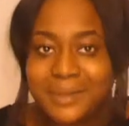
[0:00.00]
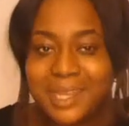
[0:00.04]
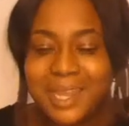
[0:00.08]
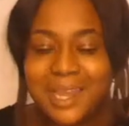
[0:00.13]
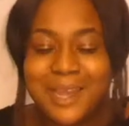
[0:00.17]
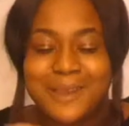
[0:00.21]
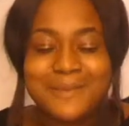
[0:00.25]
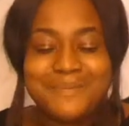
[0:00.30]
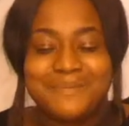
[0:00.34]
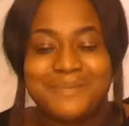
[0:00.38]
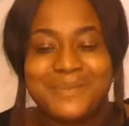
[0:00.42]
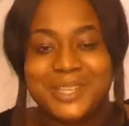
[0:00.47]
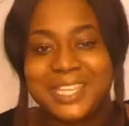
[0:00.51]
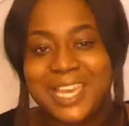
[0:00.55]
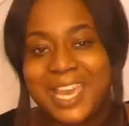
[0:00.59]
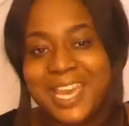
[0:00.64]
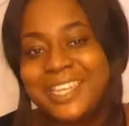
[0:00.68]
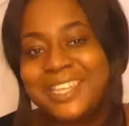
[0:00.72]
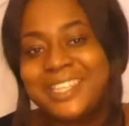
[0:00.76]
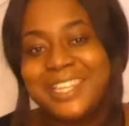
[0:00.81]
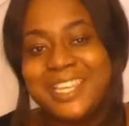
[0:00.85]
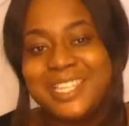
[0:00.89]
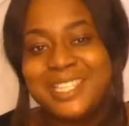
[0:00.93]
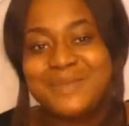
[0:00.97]
But
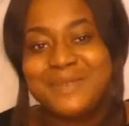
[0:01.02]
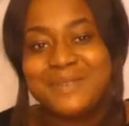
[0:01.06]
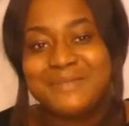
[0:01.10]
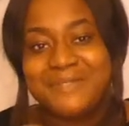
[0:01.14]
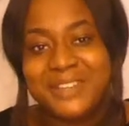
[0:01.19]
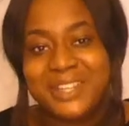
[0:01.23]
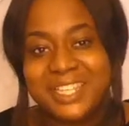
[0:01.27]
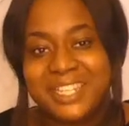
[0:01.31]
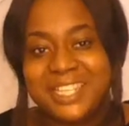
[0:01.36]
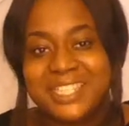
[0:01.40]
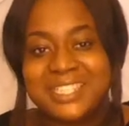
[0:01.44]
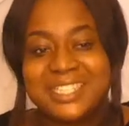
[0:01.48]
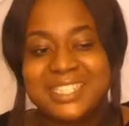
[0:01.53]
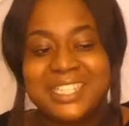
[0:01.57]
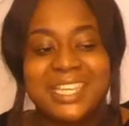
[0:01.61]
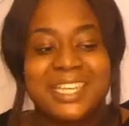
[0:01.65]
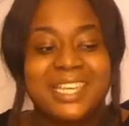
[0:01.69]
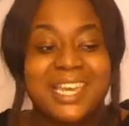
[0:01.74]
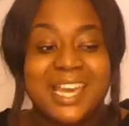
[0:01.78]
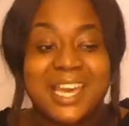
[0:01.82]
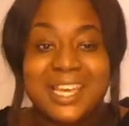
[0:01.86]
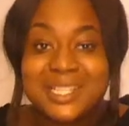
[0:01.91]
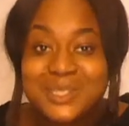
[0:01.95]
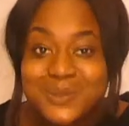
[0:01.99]
yeah, you need to be
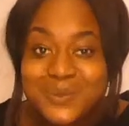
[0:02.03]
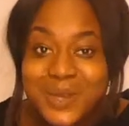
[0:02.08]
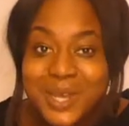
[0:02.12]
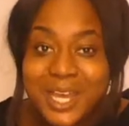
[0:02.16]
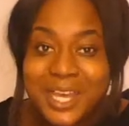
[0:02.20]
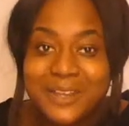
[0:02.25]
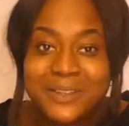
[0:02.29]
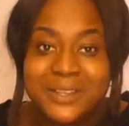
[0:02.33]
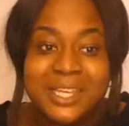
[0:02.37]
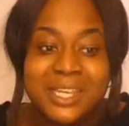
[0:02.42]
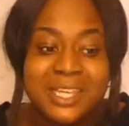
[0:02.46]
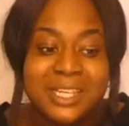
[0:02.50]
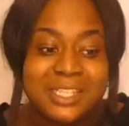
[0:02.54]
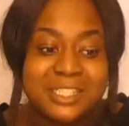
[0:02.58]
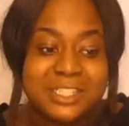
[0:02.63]
realistic as well.